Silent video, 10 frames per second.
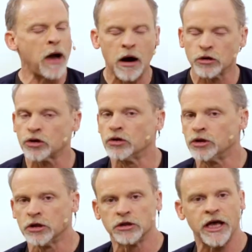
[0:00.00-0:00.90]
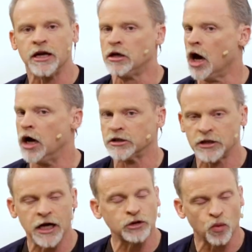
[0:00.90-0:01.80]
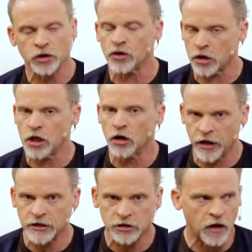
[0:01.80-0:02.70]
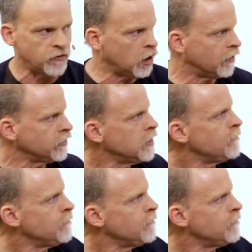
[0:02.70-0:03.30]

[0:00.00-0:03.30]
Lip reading: Power surges and dust. That's what's going to kill that stuff off.